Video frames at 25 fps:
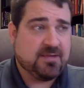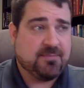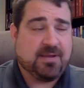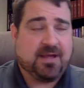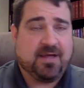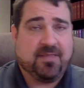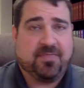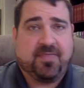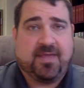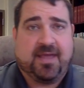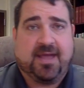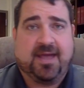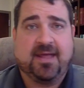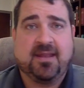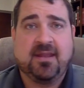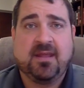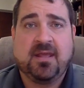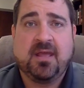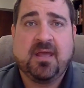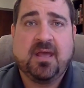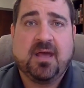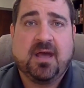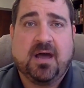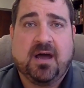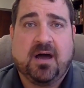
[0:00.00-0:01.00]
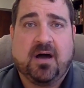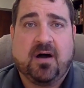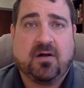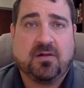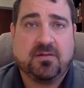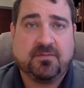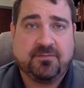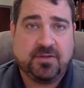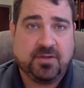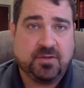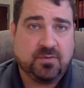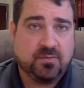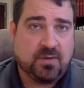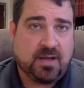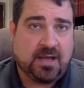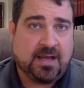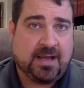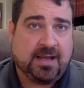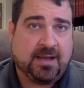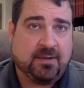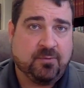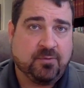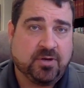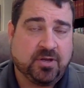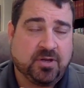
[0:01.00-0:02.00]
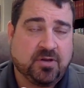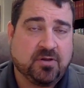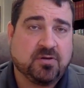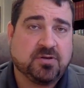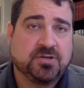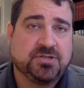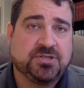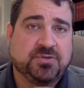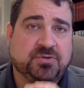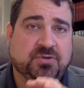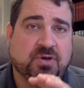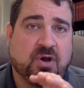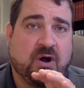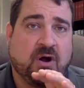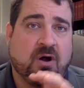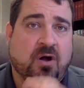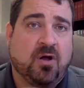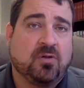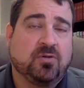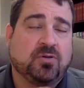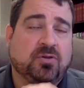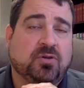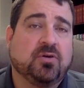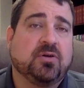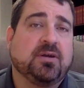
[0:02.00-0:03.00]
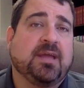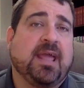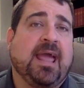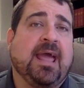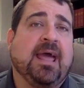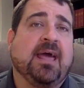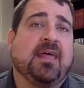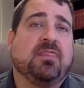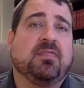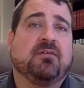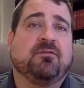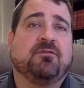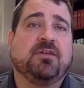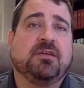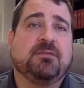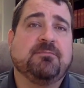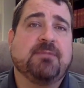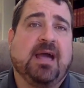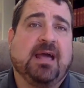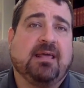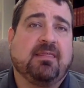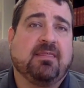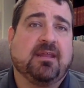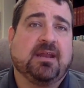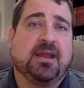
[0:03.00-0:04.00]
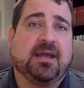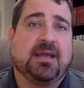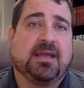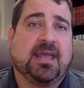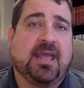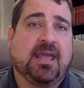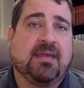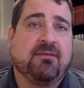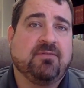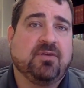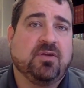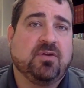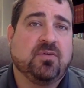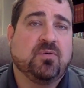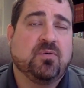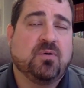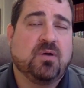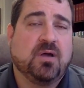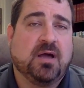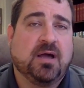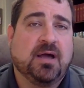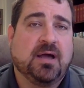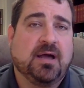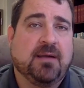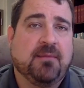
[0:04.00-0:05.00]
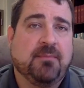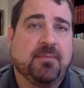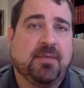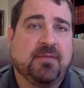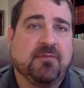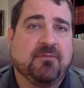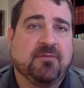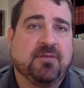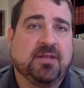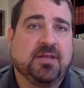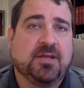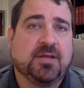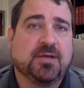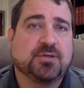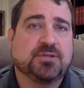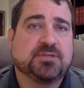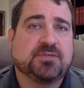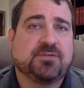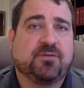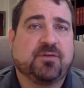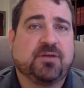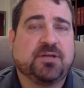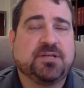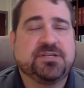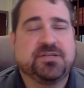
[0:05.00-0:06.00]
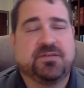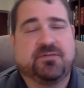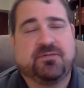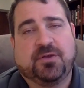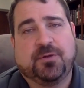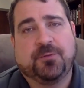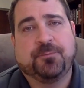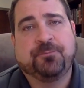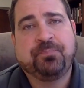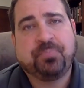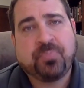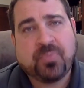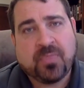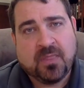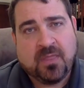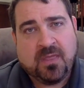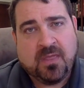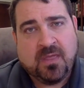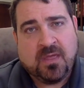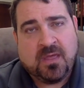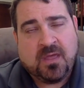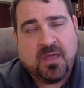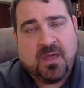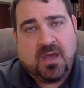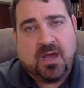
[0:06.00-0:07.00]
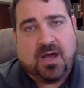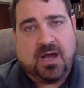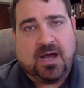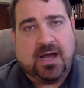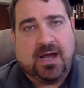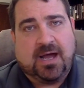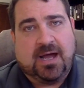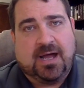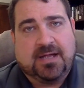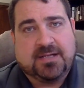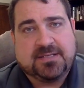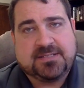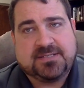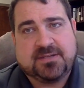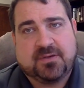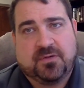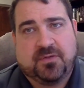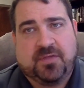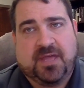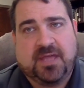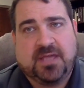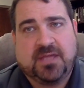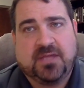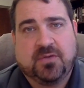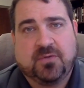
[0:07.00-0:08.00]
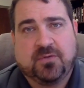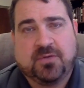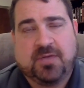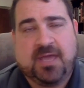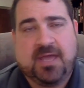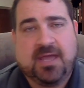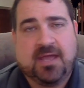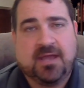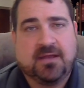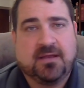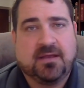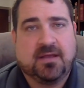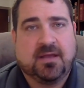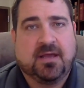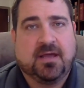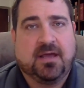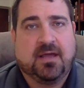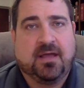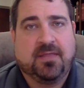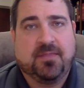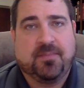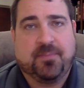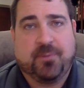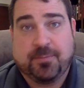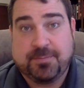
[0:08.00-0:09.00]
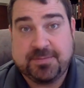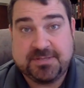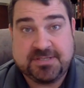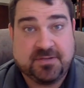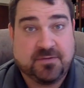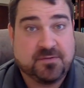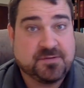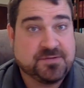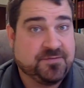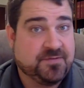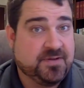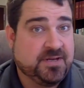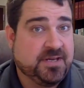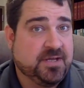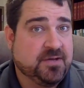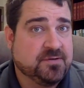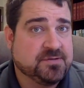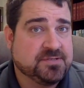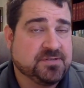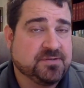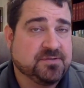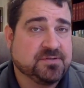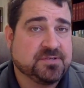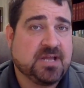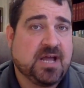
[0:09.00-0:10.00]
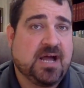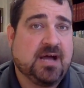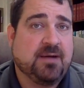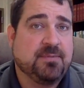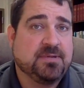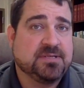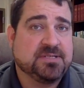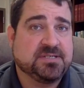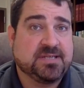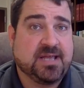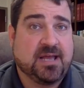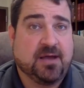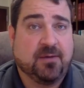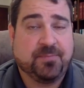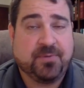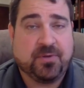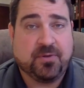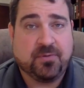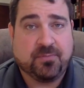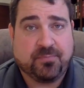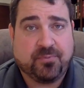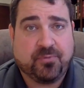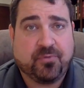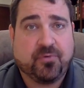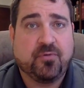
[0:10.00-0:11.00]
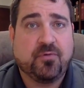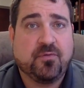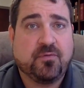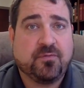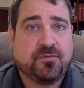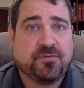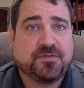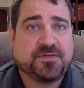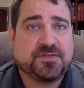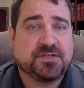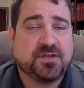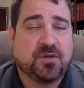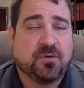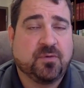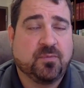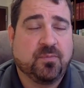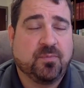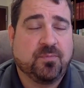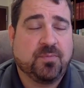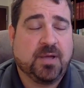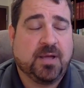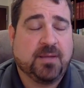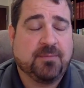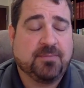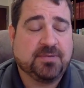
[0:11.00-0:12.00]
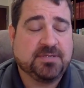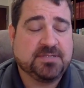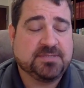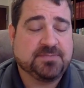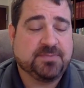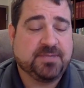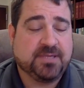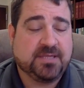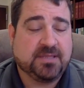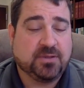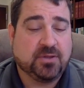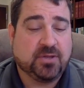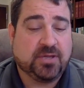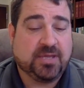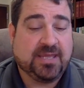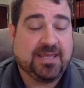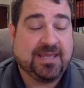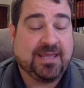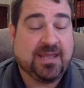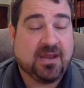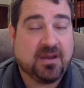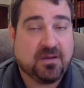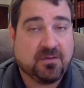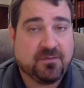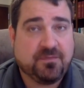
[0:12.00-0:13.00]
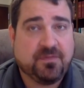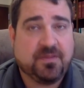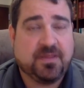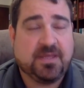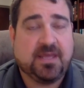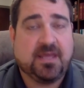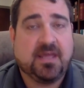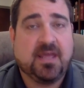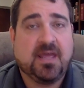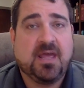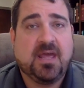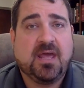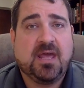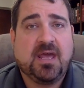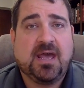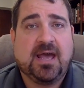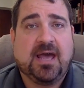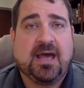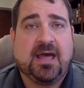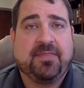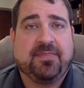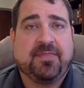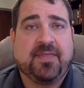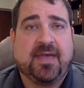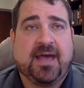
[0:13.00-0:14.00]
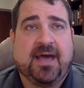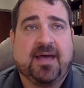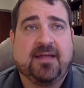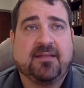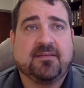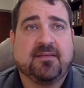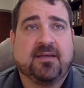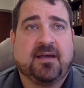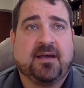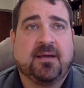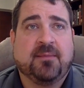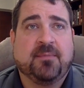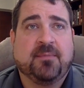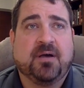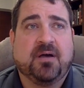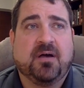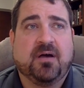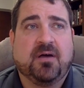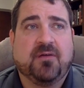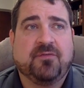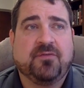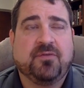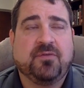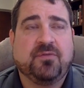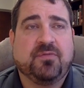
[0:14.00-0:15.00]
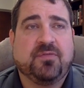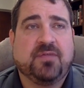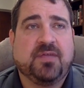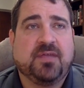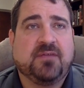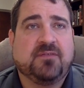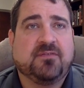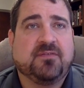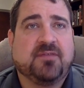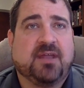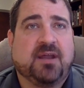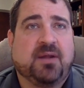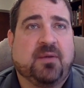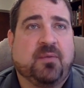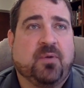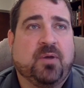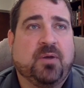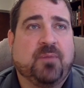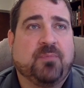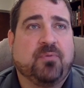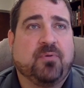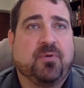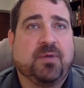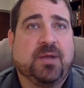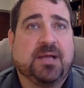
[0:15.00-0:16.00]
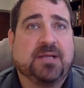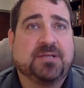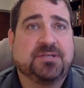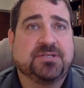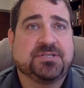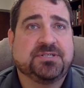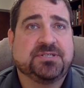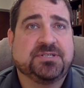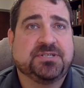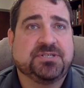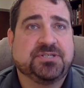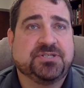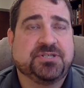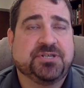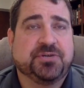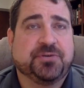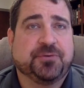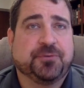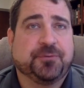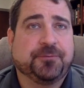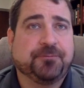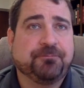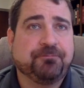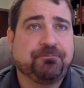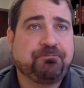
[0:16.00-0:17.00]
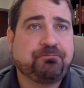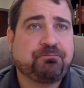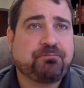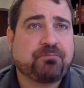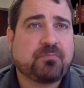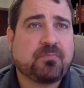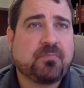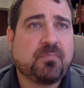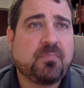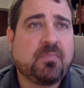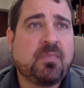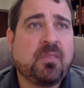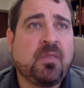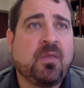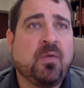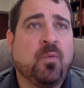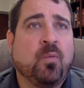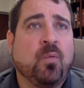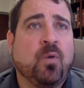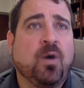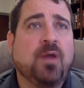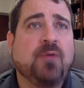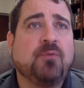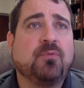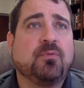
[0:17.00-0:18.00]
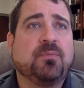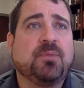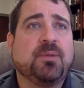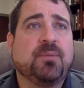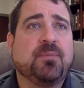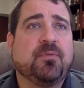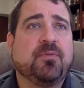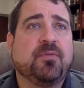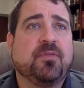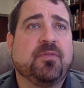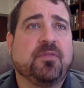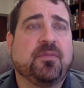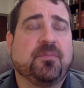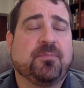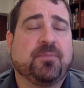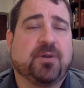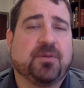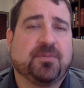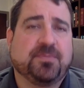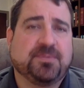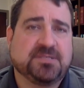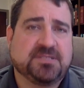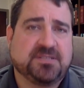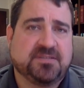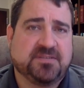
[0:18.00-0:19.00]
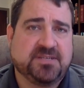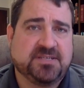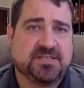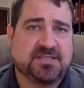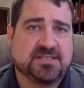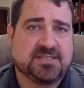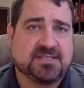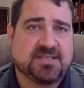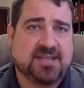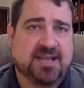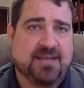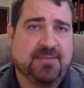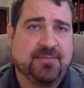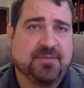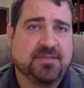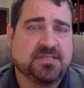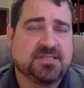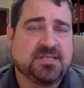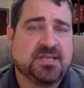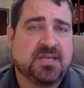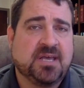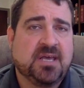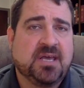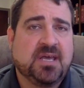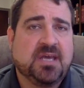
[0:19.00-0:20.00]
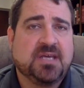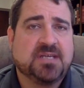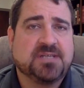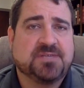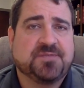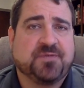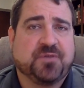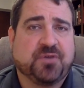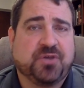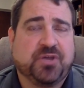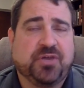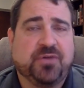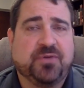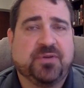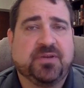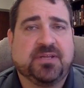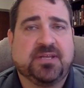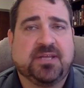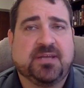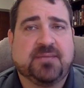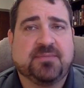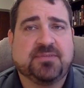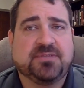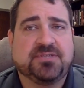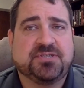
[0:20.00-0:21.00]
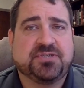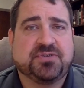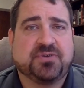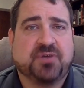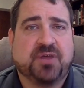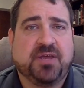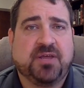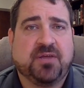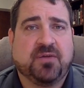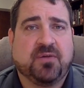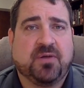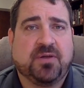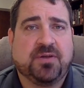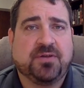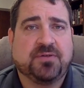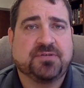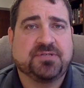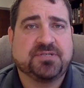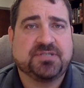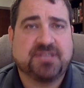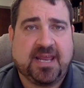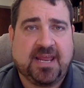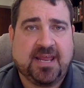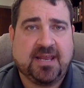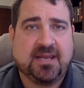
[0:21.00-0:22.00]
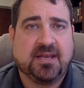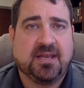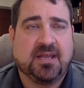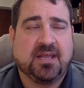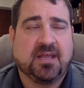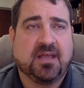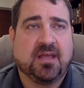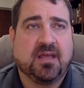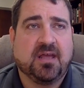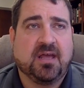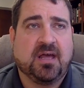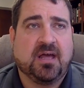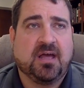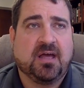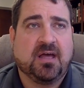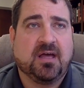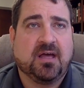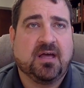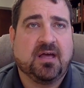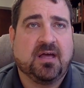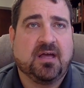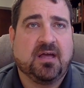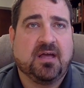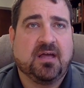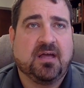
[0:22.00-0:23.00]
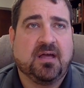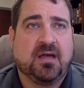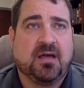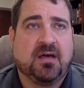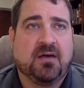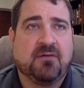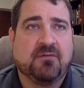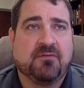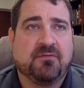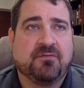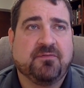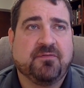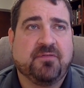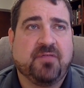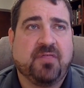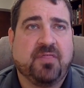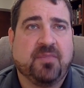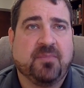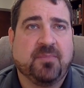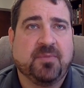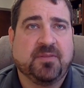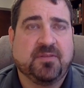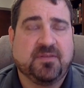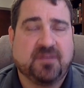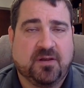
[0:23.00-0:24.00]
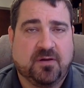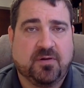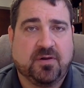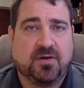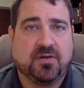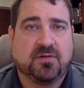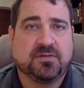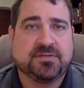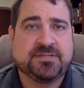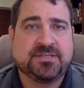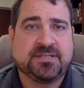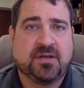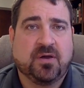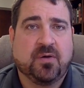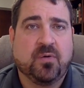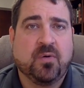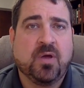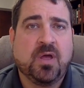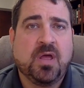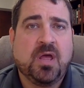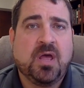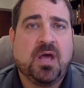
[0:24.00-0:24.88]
about that. All of you, I would encourage you to all look at the feedback that I gave you, made videos for each of you, so that you can, the purpose of those videos and those comments to help you improve. So please be looking carefully at that. A few things that I want to point out just in general. One, remember that the purpose of these assignments is for you to demonstrate your understanding of the material. So